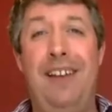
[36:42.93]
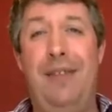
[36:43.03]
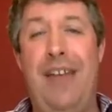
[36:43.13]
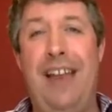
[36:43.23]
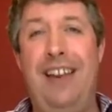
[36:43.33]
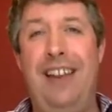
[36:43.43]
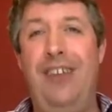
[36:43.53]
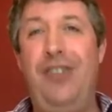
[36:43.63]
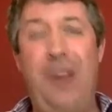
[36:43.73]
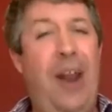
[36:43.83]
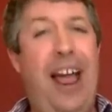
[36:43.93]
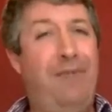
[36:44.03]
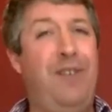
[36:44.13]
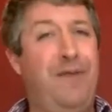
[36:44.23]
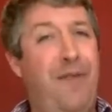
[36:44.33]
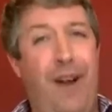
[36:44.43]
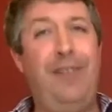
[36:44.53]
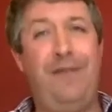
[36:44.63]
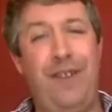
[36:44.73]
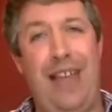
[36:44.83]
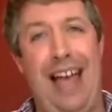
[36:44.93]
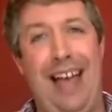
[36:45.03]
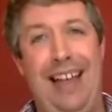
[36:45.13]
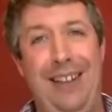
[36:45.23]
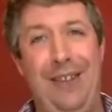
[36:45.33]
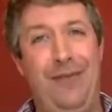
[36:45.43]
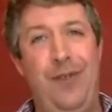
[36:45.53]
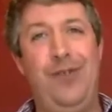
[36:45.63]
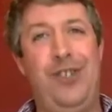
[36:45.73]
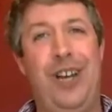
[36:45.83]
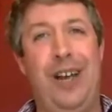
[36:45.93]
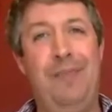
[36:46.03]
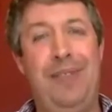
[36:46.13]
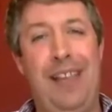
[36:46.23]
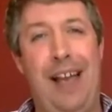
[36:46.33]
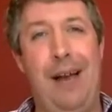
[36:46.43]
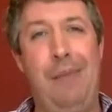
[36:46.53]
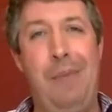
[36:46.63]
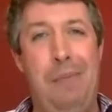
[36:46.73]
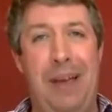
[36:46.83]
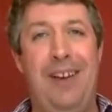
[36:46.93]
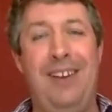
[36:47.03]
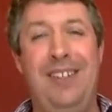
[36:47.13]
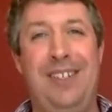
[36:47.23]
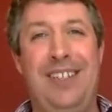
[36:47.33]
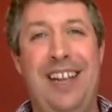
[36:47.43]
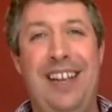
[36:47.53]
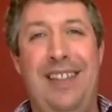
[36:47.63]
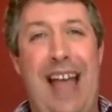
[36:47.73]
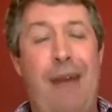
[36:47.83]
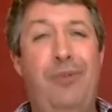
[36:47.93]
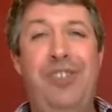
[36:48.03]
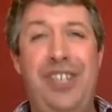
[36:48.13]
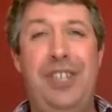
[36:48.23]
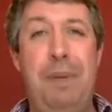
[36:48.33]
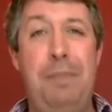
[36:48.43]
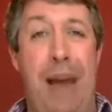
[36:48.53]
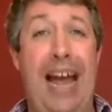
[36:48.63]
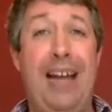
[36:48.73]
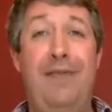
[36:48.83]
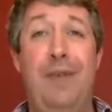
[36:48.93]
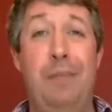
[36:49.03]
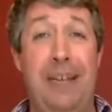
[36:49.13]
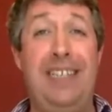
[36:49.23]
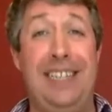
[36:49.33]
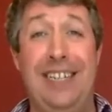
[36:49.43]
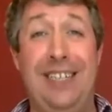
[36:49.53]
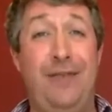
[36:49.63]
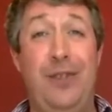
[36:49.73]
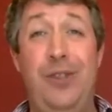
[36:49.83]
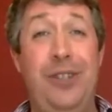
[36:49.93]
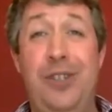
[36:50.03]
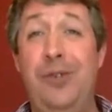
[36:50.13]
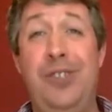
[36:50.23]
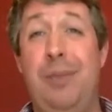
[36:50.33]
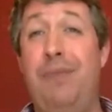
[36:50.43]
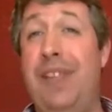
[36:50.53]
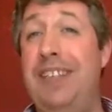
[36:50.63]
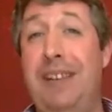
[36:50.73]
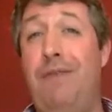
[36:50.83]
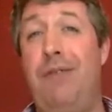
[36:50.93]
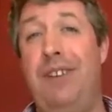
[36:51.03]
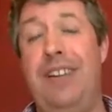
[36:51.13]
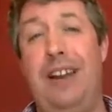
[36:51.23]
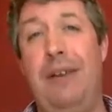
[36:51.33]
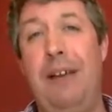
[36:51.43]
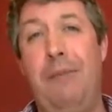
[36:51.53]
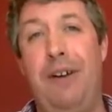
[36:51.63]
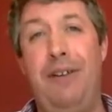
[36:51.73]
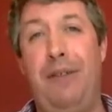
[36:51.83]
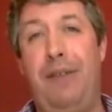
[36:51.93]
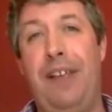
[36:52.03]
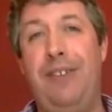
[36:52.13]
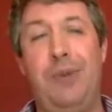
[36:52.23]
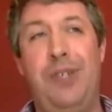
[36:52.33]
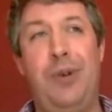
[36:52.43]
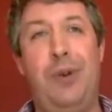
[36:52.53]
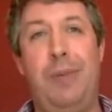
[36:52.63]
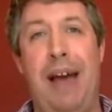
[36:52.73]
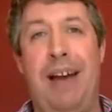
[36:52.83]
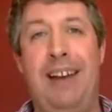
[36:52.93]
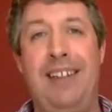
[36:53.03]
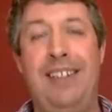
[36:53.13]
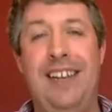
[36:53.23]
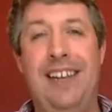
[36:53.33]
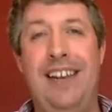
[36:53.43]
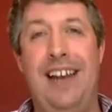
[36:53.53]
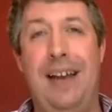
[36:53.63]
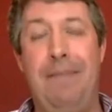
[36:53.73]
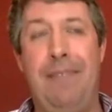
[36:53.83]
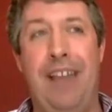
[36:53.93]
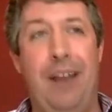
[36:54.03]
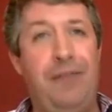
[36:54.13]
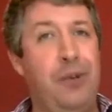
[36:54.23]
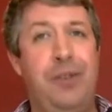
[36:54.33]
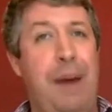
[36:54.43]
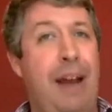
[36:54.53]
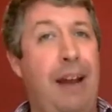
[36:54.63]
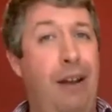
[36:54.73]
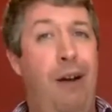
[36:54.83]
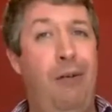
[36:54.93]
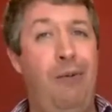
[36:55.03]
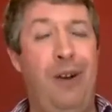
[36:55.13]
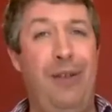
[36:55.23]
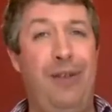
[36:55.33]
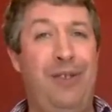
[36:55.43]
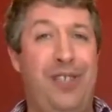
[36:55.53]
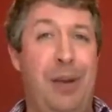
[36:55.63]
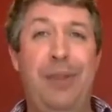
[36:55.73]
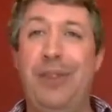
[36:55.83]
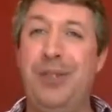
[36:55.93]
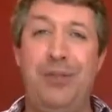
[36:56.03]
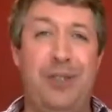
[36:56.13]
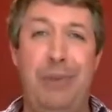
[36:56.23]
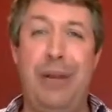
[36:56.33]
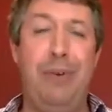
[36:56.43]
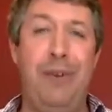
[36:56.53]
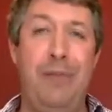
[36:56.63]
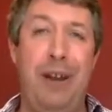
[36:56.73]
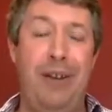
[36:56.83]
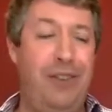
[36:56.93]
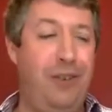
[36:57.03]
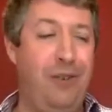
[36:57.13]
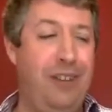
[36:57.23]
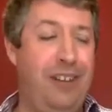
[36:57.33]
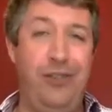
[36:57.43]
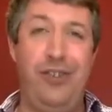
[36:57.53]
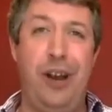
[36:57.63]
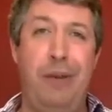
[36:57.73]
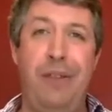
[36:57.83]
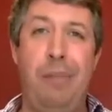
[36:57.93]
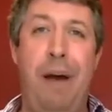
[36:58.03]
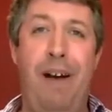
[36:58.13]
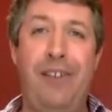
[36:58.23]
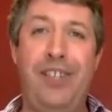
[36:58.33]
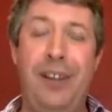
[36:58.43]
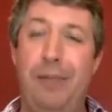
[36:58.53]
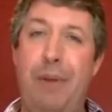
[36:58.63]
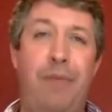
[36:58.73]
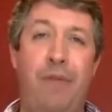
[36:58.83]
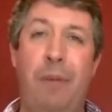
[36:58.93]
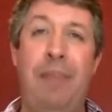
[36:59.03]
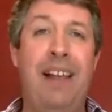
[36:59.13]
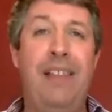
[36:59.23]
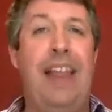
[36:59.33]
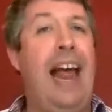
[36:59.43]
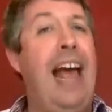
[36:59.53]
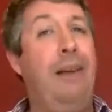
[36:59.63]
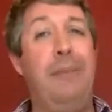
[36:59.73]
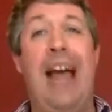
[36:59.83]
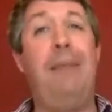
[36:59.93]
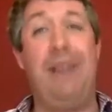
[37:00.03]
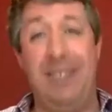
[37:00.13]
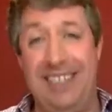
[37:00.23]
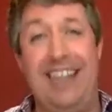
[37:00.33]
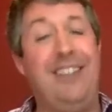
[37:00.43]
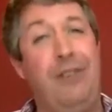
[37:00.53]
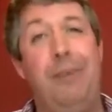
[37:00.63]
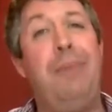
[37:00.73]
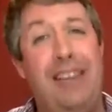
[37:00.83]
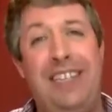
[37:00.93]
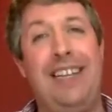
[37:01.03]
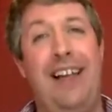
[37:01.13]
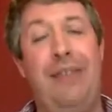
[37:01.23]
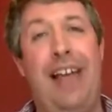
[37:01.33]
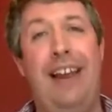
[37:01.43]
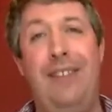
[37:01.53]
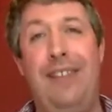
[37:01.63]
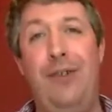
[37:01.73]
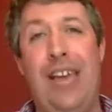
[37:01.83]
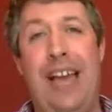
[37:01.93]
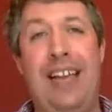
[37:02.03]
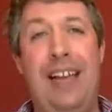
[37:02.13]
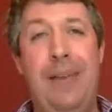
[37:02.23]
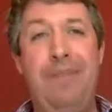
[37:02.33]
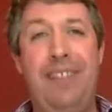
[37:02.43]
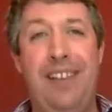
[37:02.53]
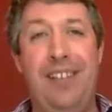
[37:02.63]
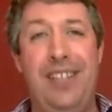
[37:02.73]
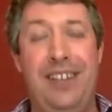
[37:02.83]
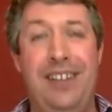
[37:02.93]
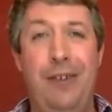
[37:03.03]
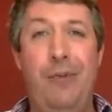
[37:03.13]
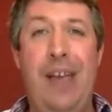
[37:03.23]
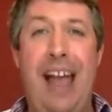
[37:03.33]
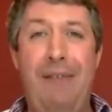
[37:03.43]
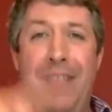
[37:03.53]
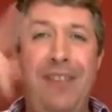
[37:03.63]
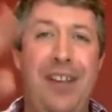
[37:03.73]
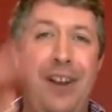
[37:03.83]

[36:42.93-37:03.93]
then you don't have to fight for that in the future, because that would just be bad for business for you to do something different. One of the things we talk about is, and I've talked about a lot with some of the sorts of people who've been on your show in the past, people from the Helen Hamlin Centre and places like that in the UK, is that we have these